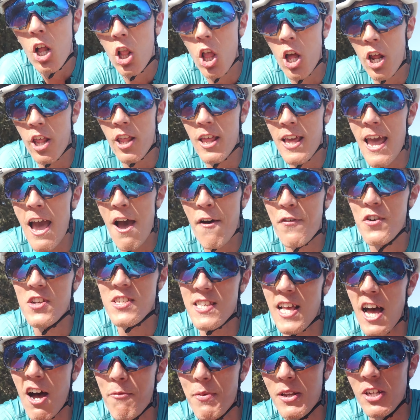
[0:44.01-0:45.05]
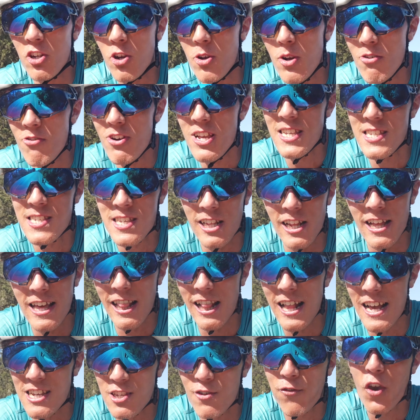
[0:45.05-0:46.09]
A lot of the efforts that I've been doing
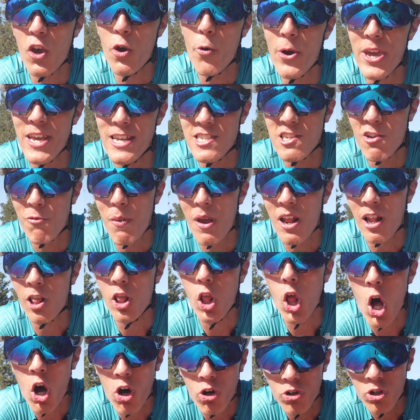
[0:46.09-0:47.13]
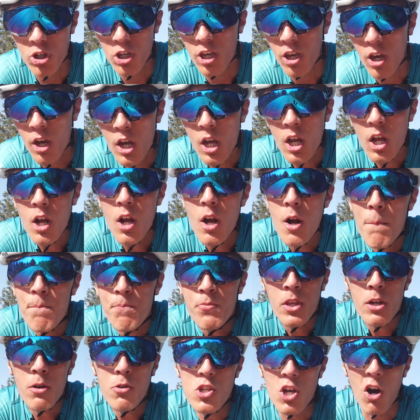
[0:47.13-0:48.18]
recently, the last few weeks, have been long,
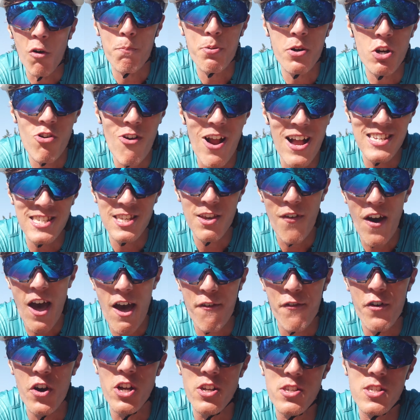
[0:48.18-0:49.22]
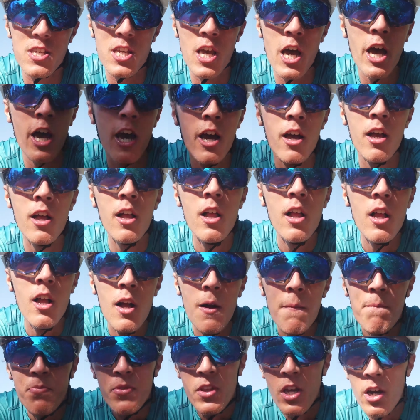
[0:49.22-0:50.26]
sort of progressive efforts
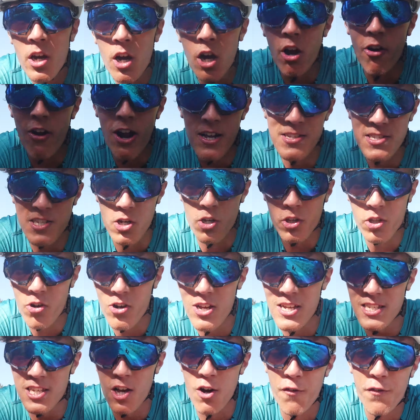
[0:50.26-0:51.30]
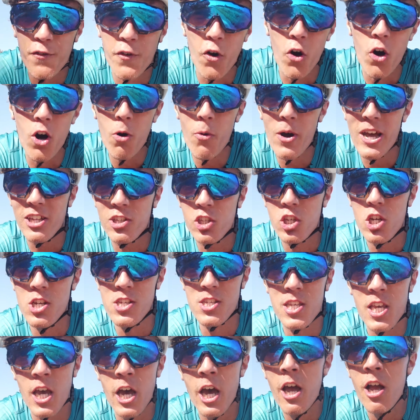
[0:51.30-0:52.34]
around zone three, zone four, which
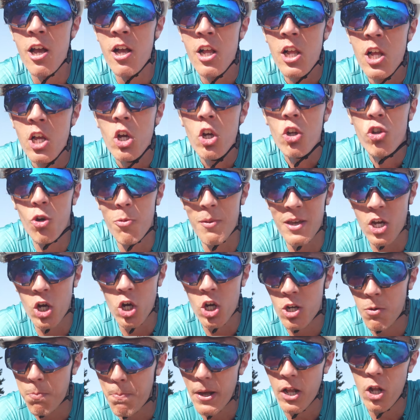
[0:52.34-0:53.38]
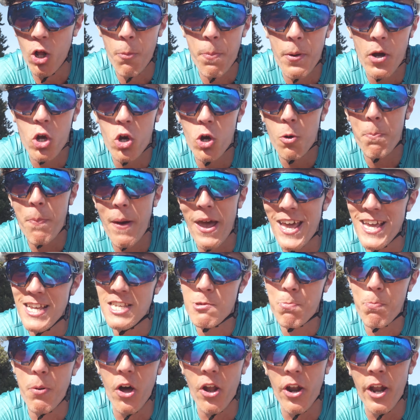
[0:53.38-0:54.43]
has done me good, built up a good
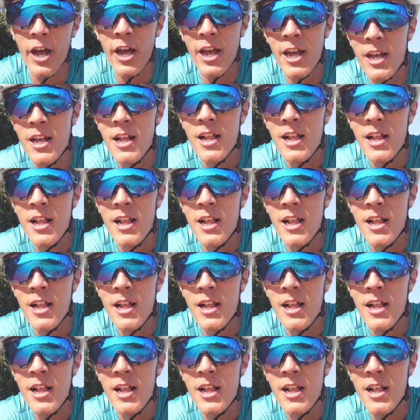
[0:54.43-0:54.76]
base, but